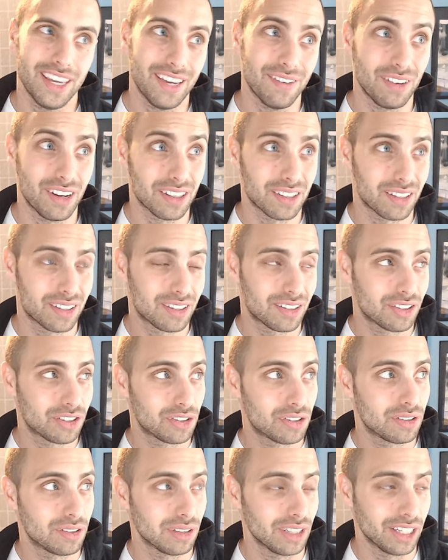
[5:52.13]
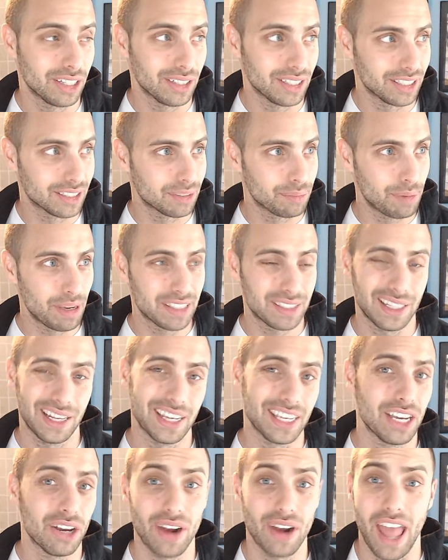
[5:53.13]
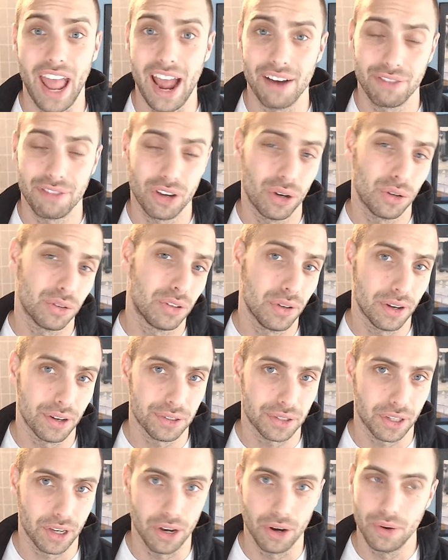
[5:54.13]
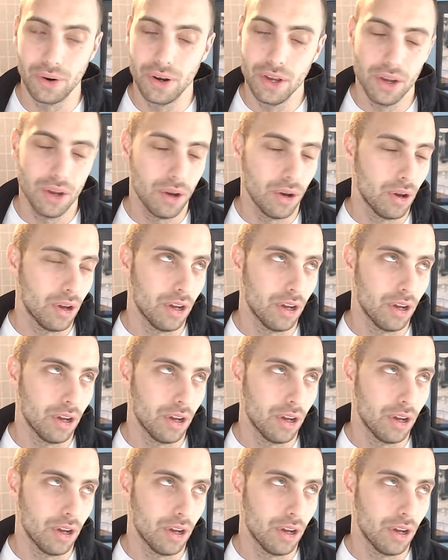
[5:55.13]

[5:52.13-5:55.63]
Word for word: even as little as basically a year and a half ago, two years ago,